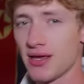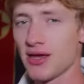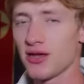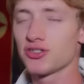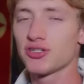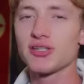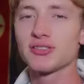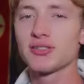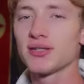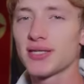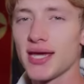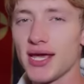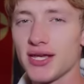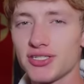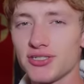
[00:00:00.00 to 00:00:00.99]
Just in
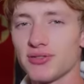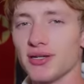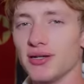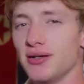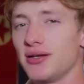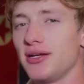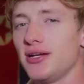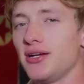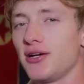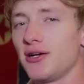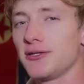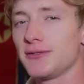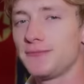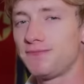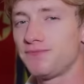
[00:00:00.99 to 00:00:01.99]
case you didn't
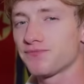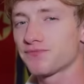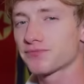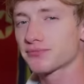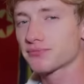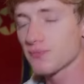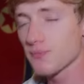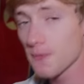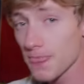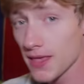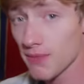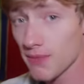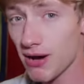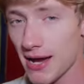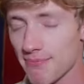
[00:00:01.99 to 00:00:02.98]
hear
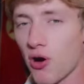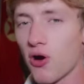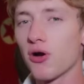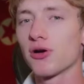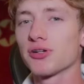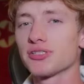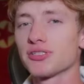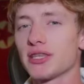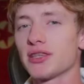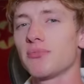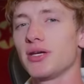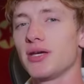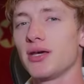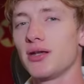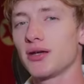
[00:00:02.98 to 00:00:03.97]
my bars at the
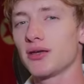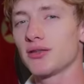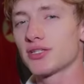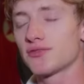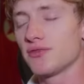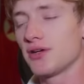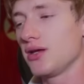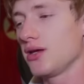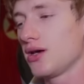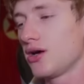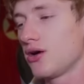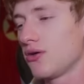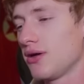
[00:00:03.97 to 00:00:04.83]
beginning of this video,